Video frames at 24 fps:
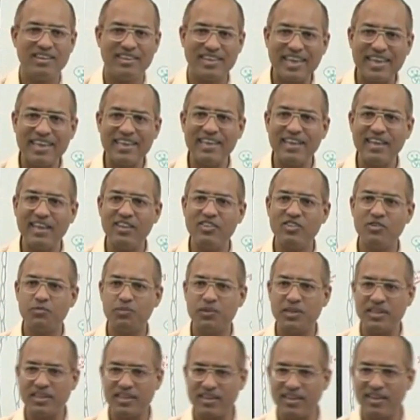Technically
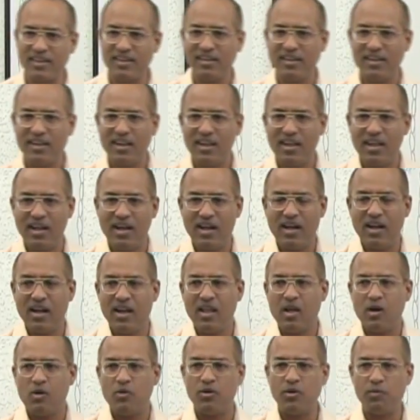speaking,
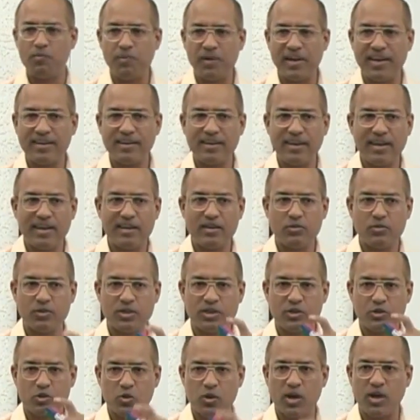when platelet
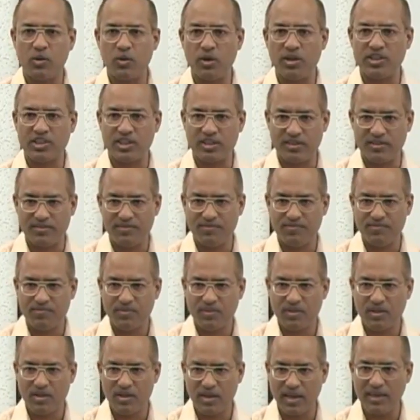with coagulation,
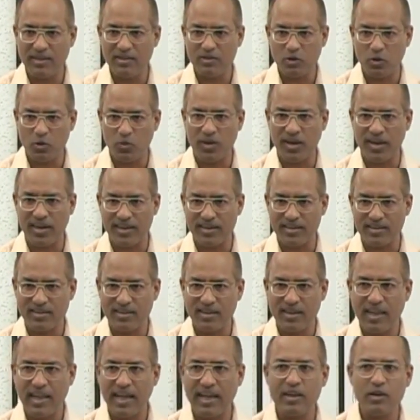right, over it,
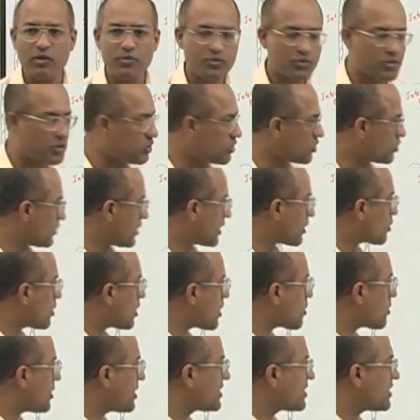and of course when
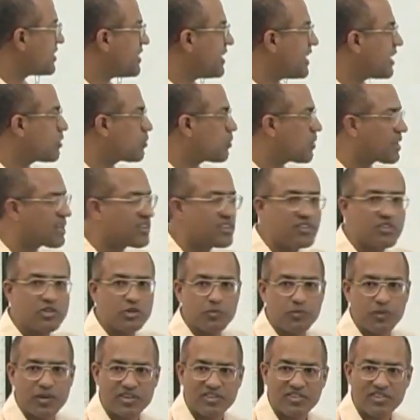coagulation network is
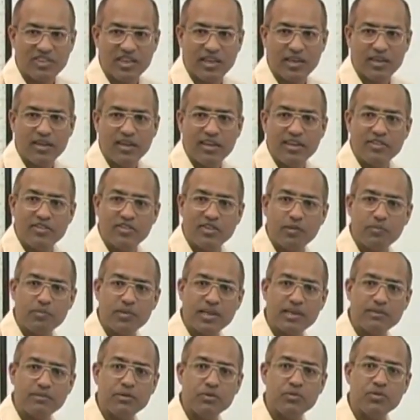depositing,
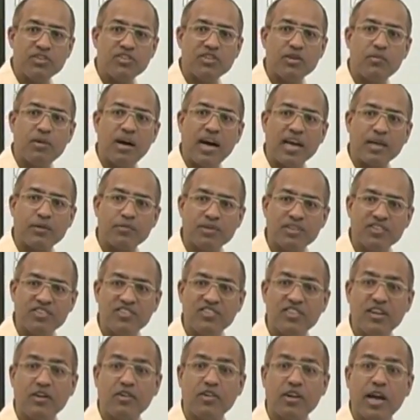sometimes even some R B
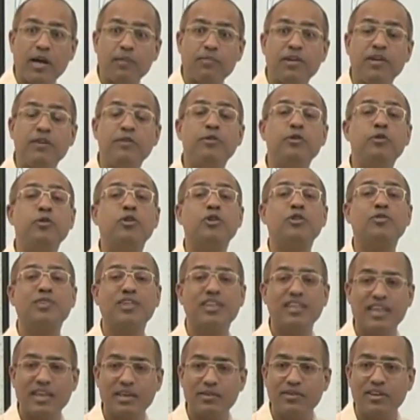Cs are trapped and
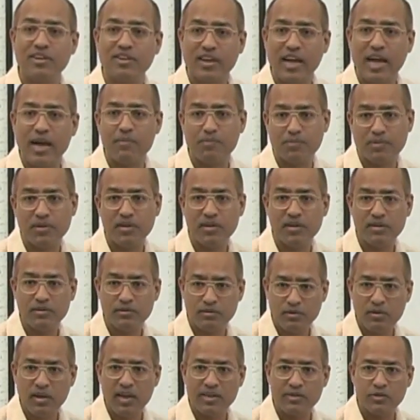neutrophils are even trapped.
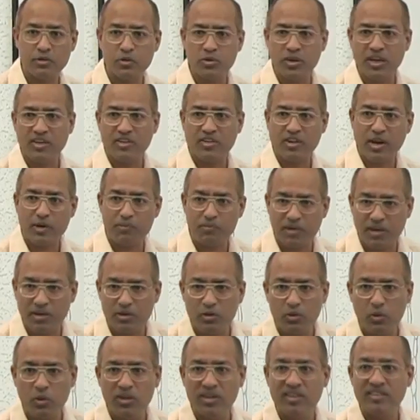You know, as you get trapped
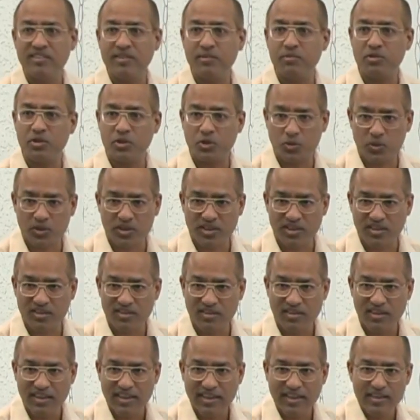unduly in some situations,
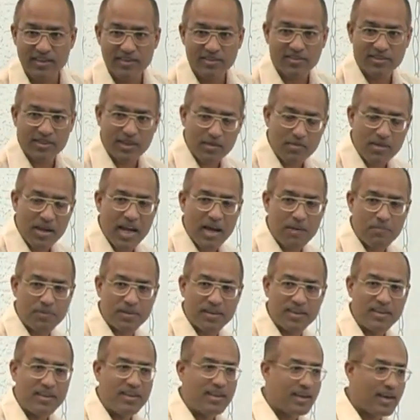same
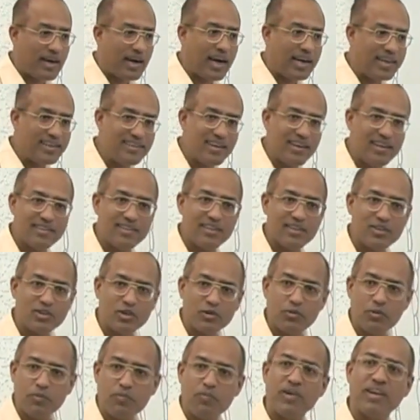happen. Ideally there
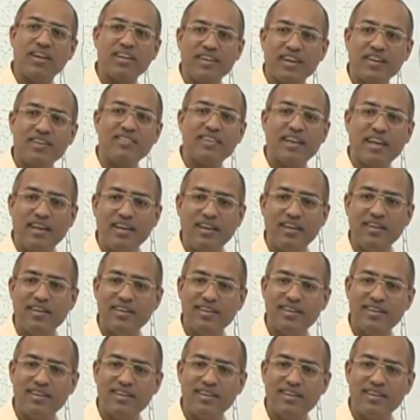should be platelets and